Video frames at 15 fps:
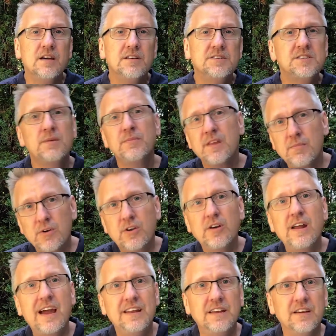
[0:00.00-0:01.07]
Some of them are good
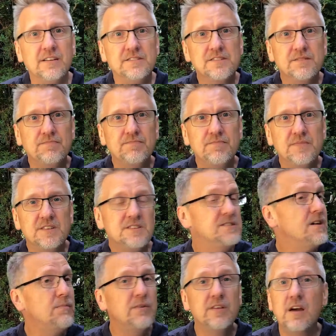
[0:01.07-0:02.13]
ideas.
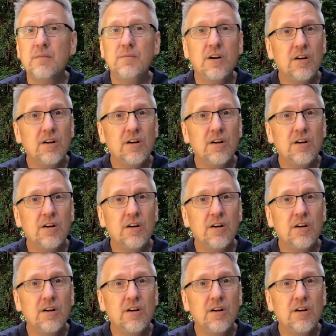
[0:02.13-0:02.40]
Some of them